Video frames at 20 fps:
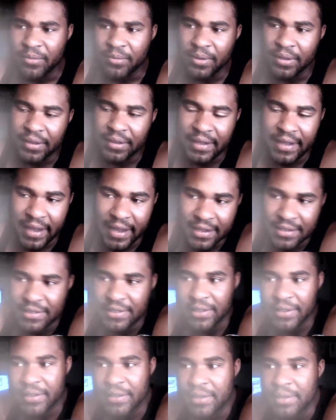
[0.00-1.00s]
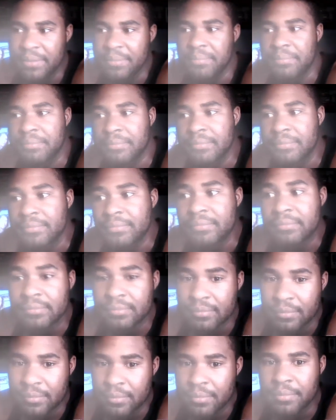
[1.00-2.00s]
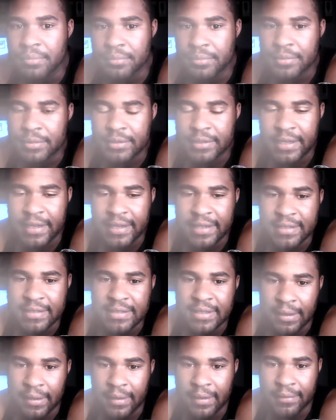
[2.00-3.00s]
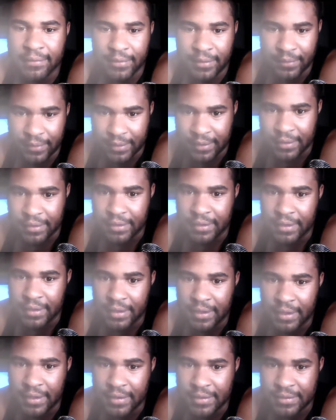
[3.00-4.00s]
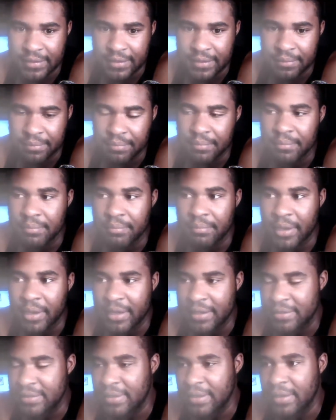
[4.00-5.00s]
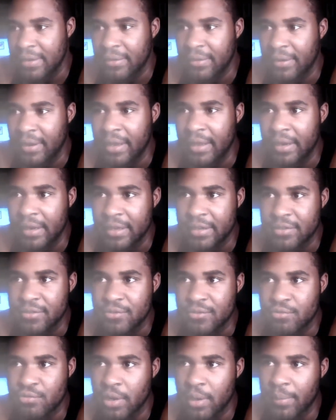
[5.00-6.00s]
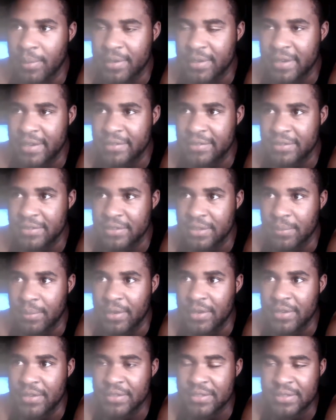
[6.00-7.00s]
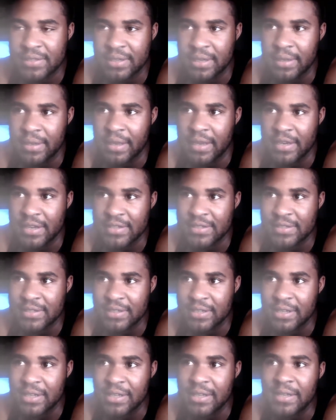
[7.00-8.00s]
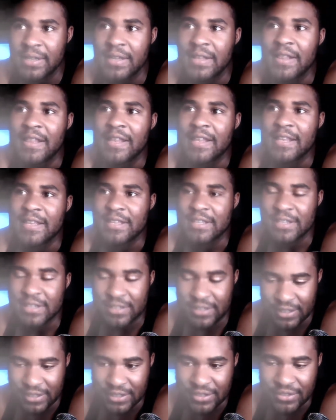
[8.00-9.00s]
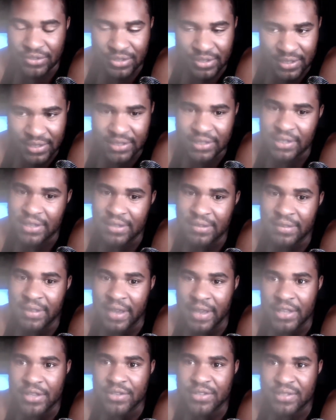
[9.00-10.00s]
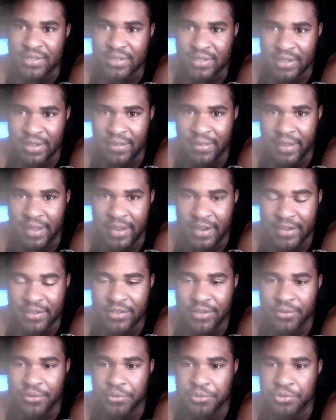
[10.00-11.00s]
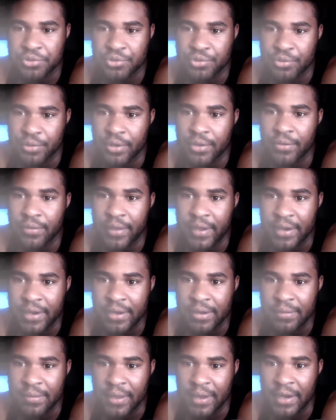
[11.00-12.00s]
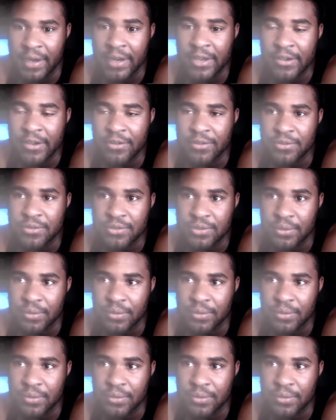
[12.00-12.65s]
Well, he accidentally takes the life of a innocent bystander, and it traumatizes him. And you see that. You see, you you see that. You see that internal struggle that he that he goes.